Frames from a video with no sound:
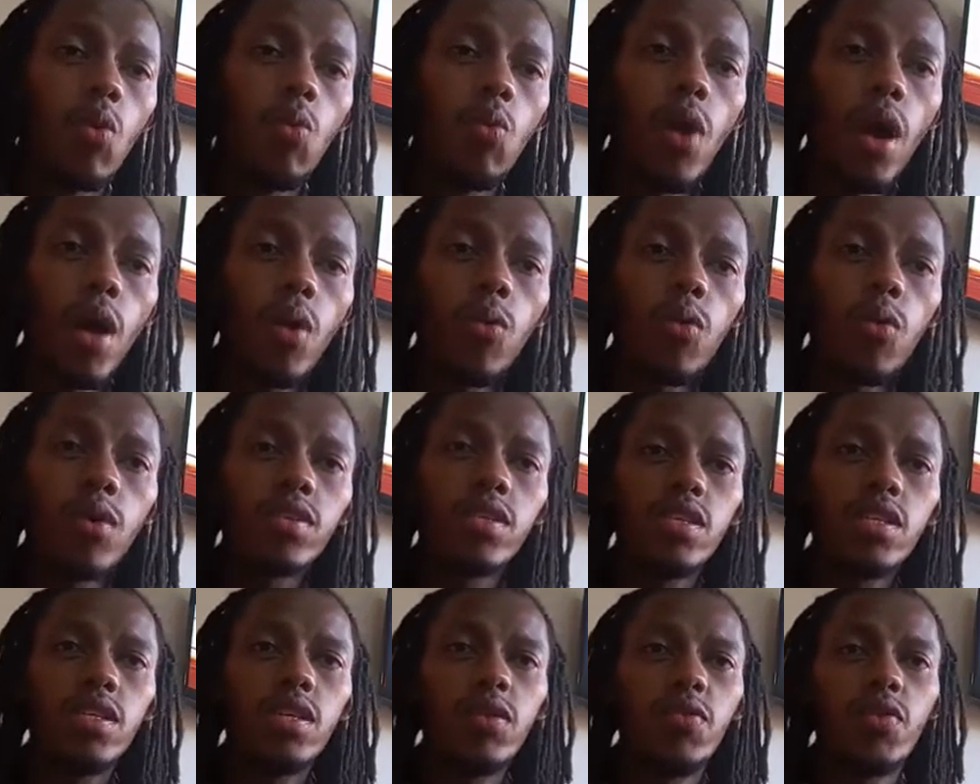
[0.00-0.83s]
Why
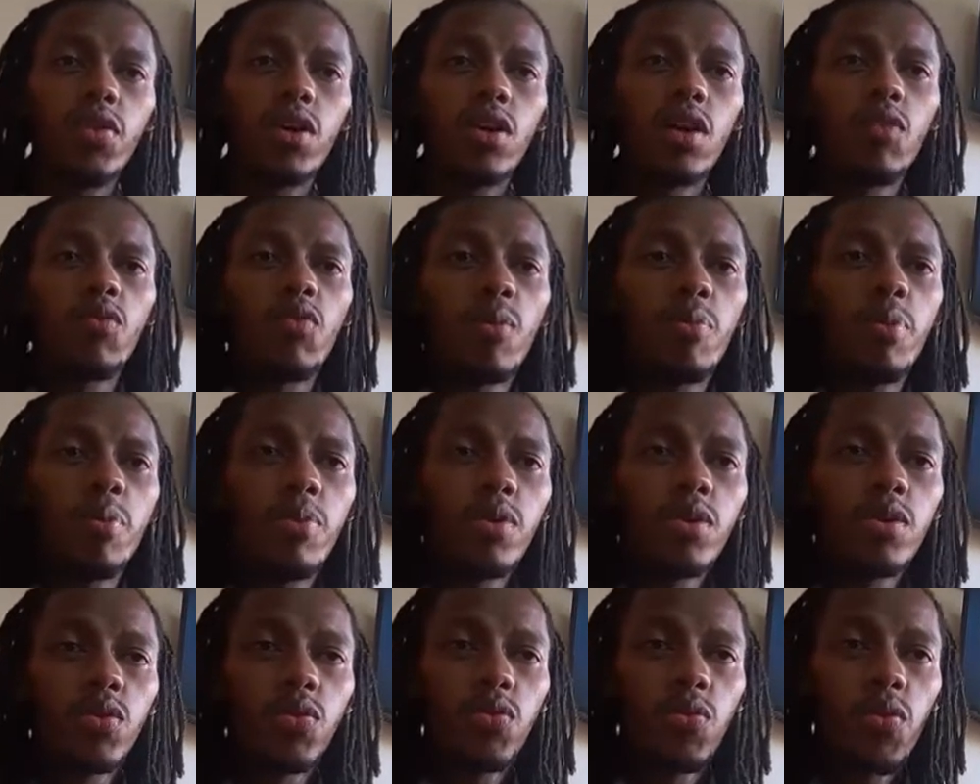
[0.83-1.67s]
was it difficult for
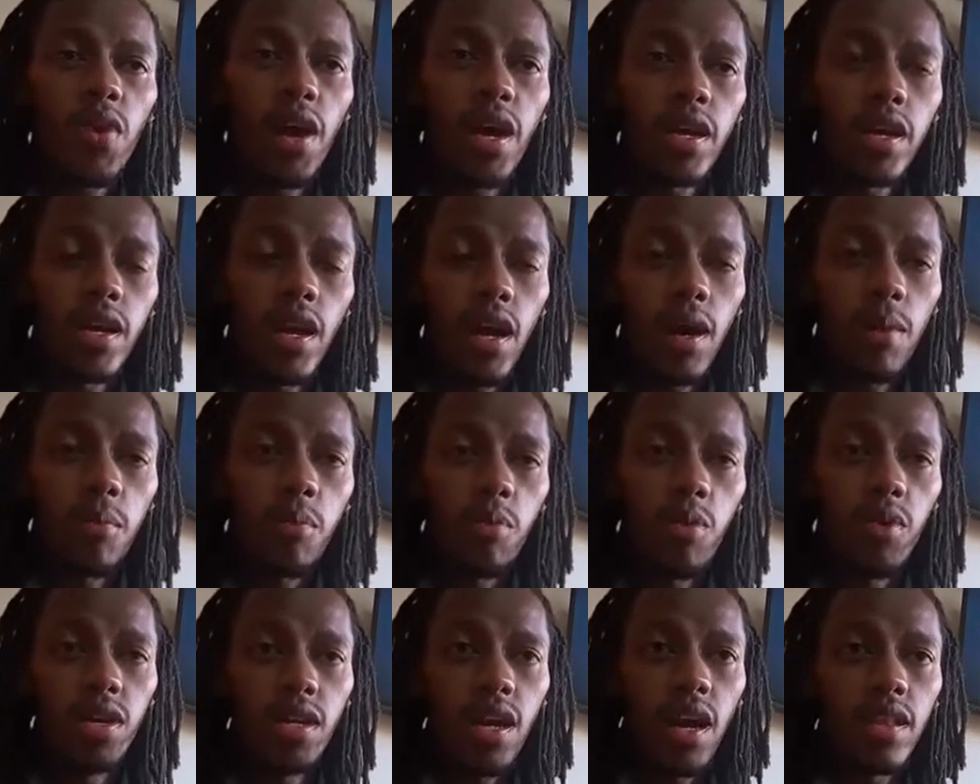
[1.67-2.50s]
people to find her
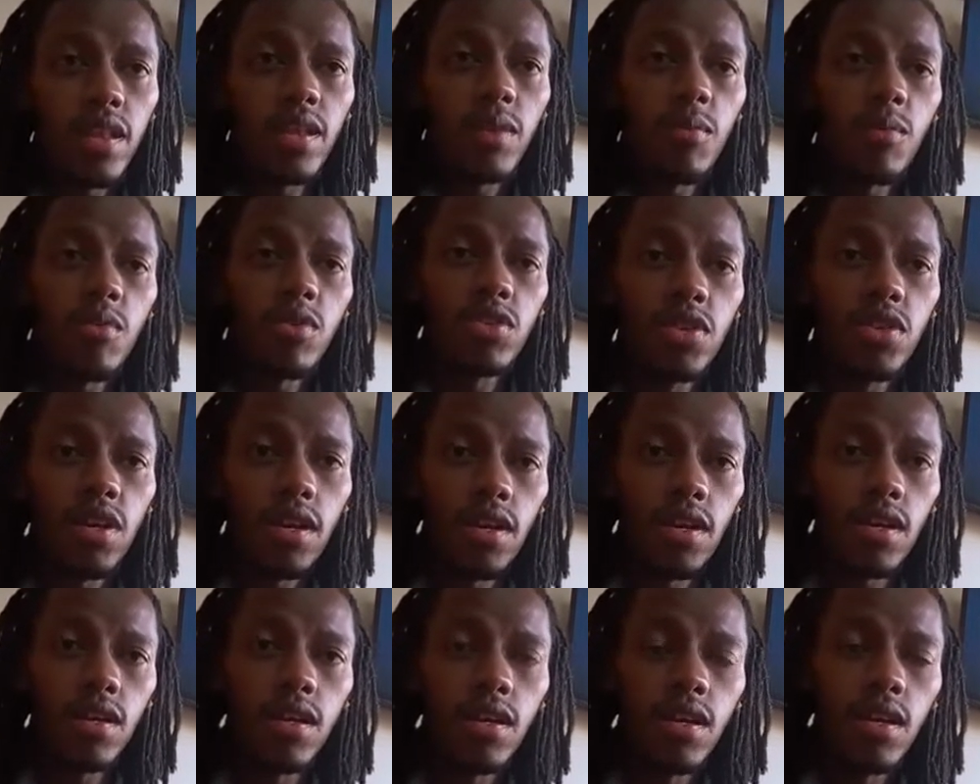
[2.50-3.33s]
body at the mortuary?
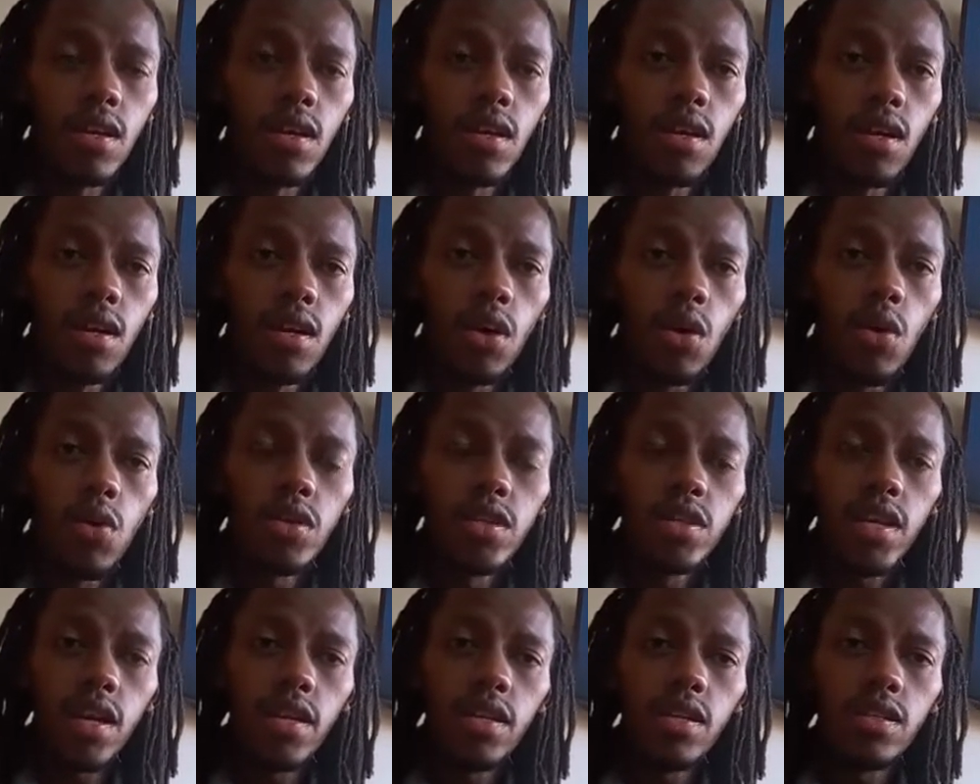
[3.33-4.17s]

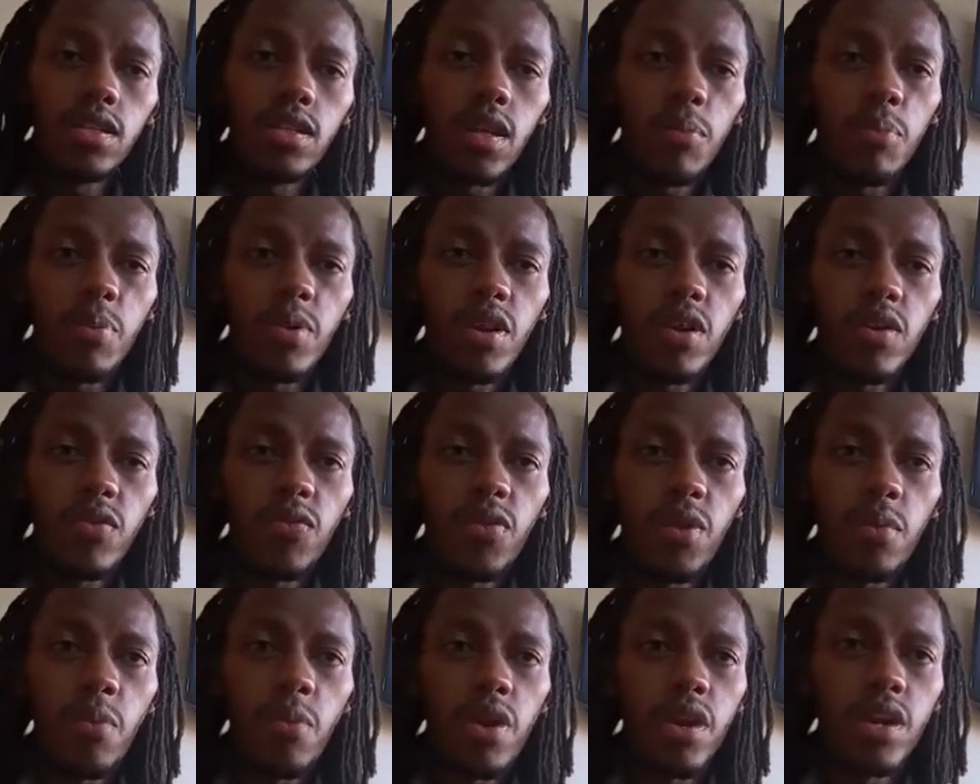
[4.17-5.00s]
Because she had disappeared on
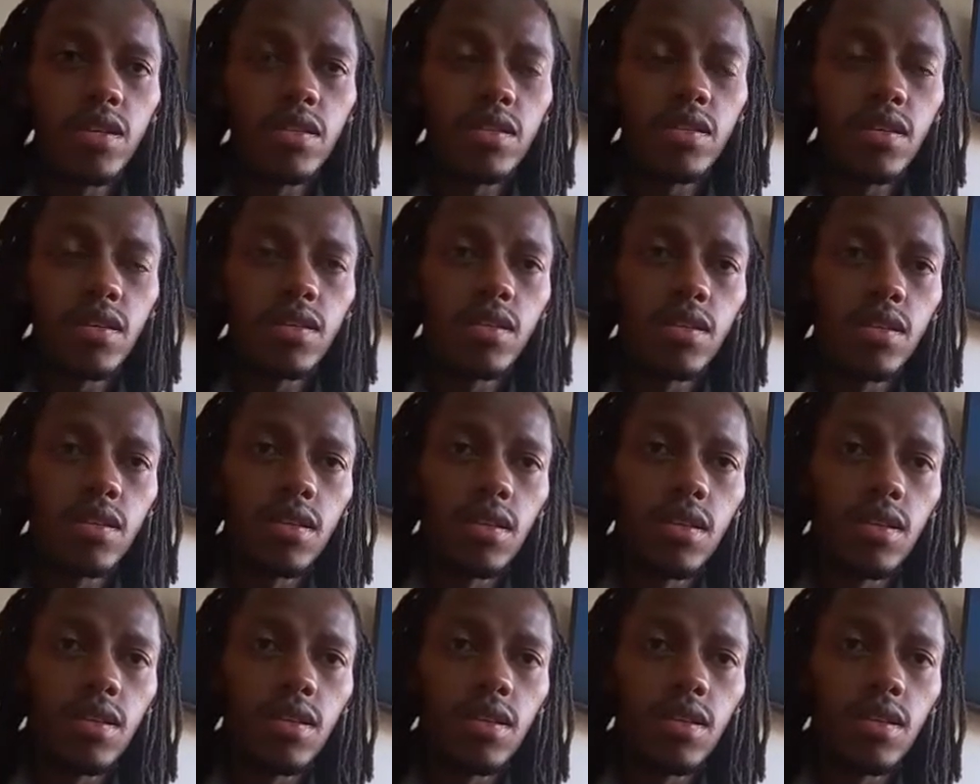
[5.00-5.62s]
February 6th.